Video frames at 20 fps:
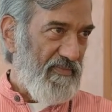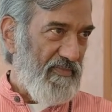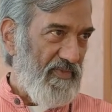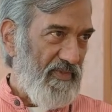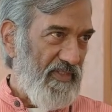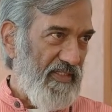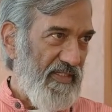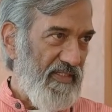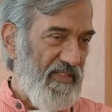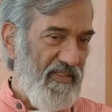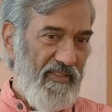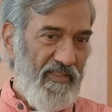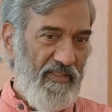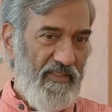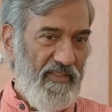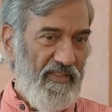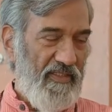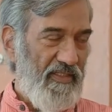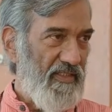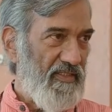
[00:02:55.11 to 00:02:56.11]
right?
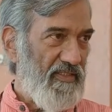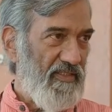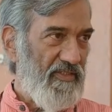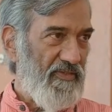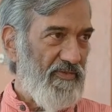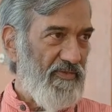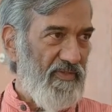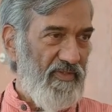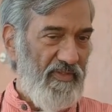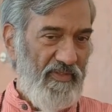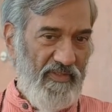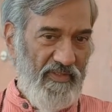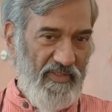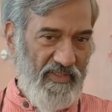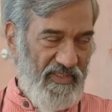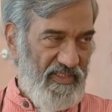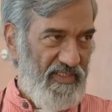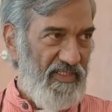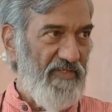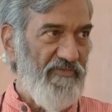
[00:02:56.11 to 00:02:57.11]
He's
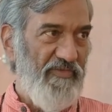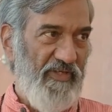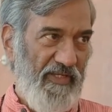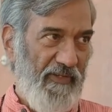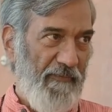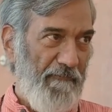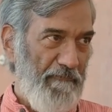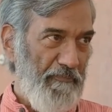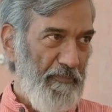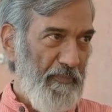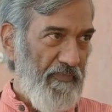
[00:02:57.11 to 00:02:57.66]
serving.